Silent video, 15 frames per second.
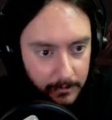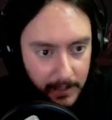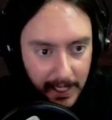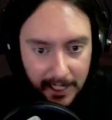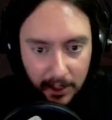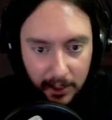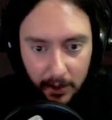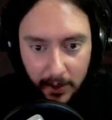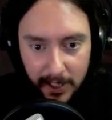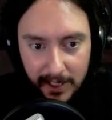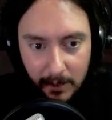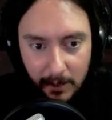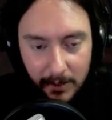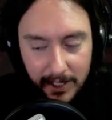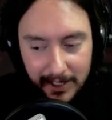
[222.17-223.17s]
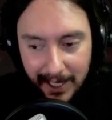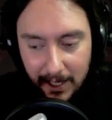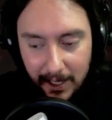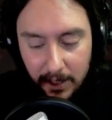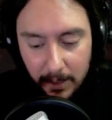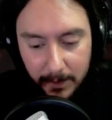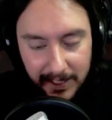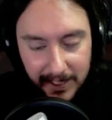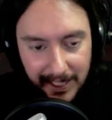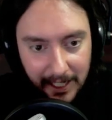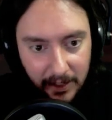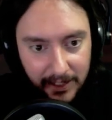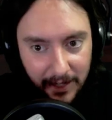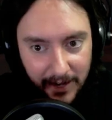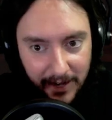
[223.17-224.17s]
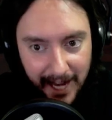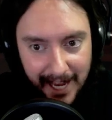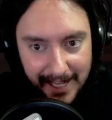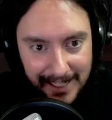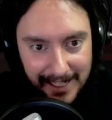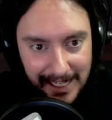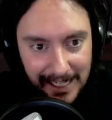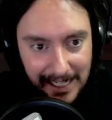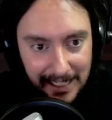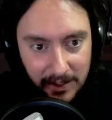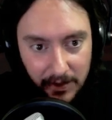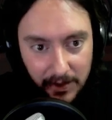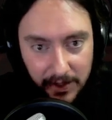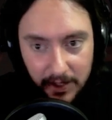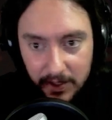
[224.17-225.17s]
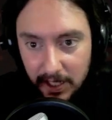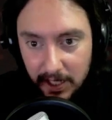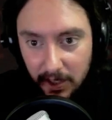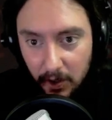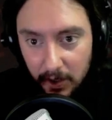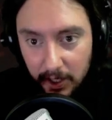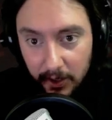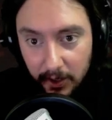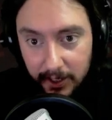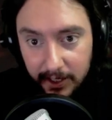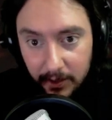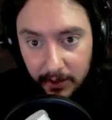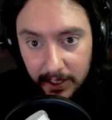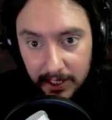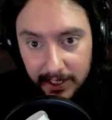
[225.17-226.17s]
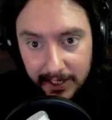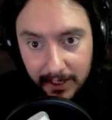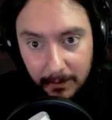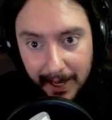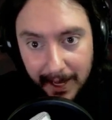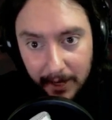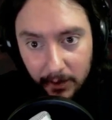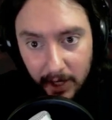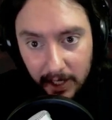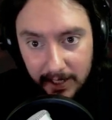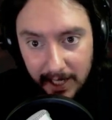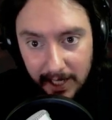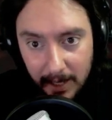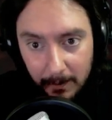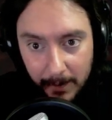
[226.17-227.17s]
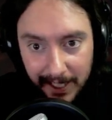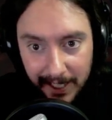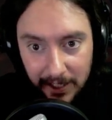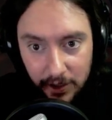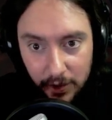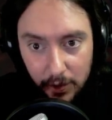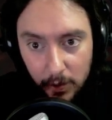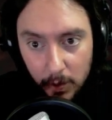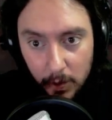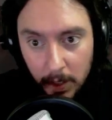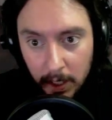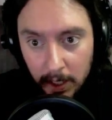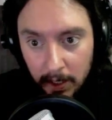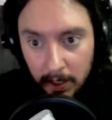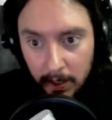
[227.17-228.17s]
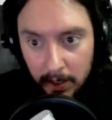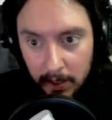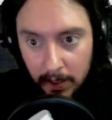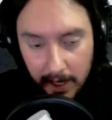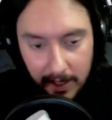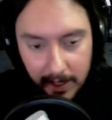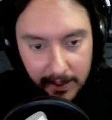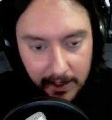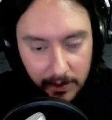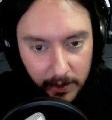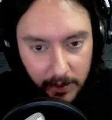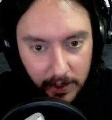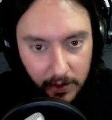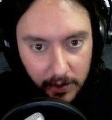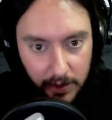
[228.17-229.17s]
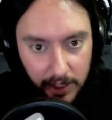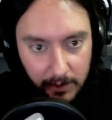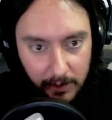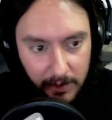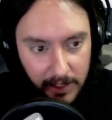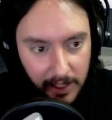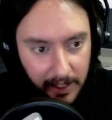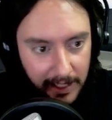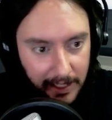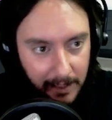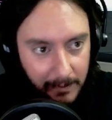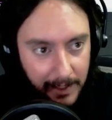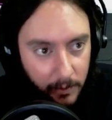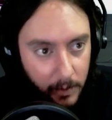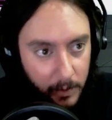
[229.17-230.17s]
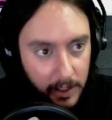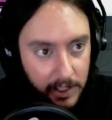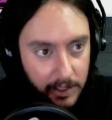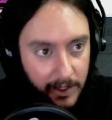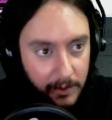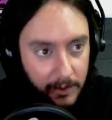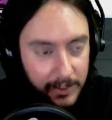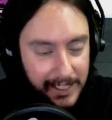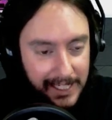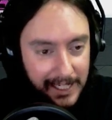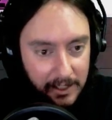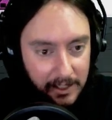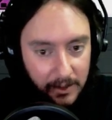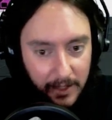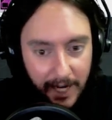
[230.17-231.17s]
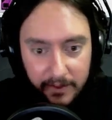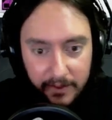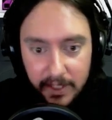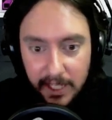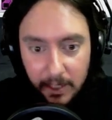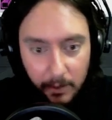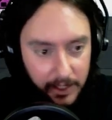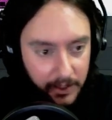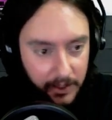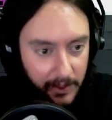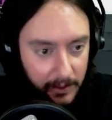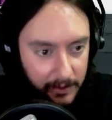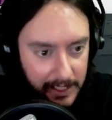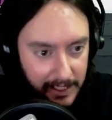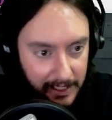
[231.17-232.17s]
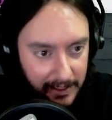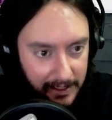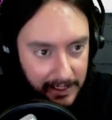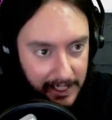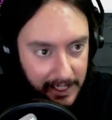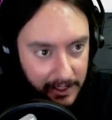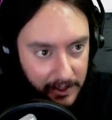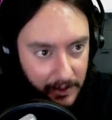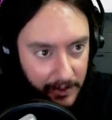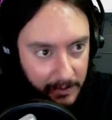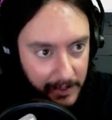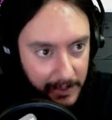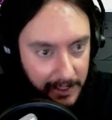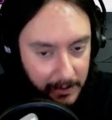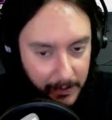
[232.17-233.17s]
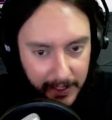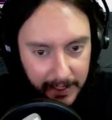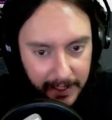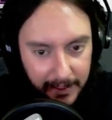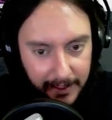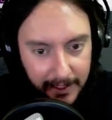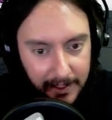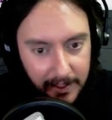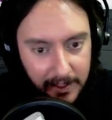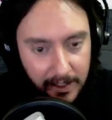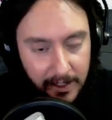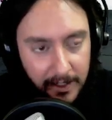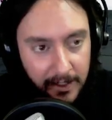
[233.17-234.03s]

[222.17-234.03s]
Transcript: increase. I want to scale up and scale down as needed. So there's the codec right there where it looks like Matrox MPEG-2, and this is one Dolce was talking about. It works great with DxTory. Everything works great with DxTory, to be completely honest.